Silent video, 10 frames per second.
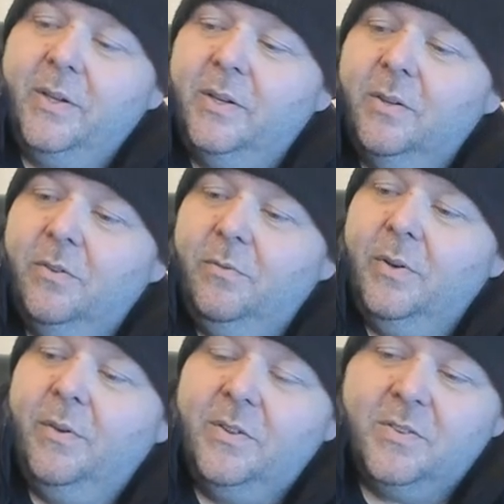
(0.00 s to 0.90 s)
you know,
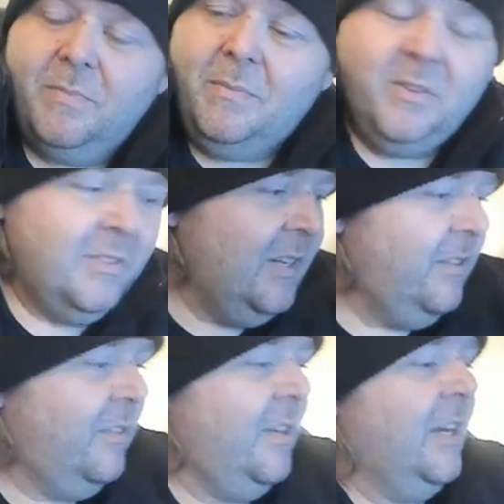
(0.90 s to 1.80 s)
whether it's maybe it's
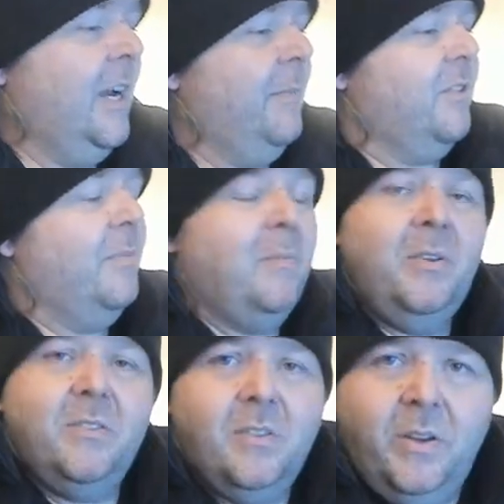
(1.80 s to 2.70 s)
DC Comics, maybe
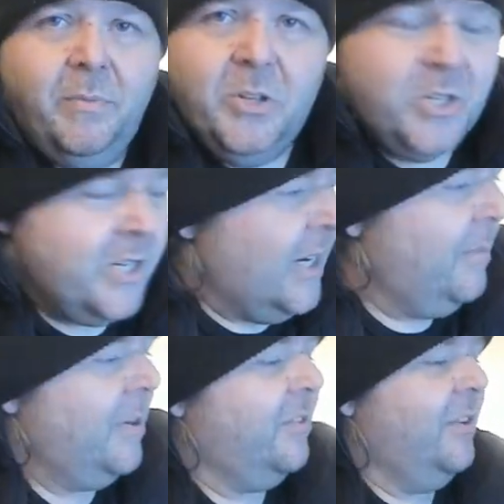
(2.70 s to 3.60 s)
it's Image
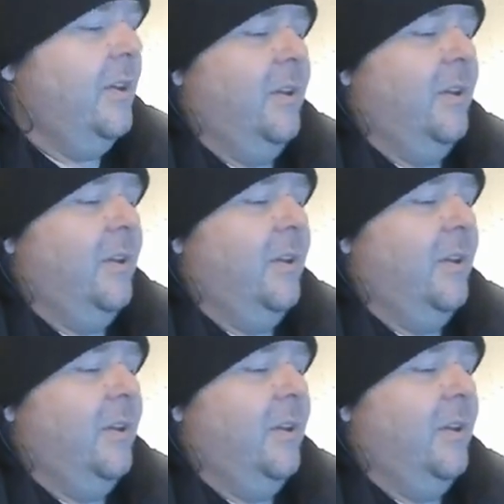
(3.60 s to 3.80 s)
Comics,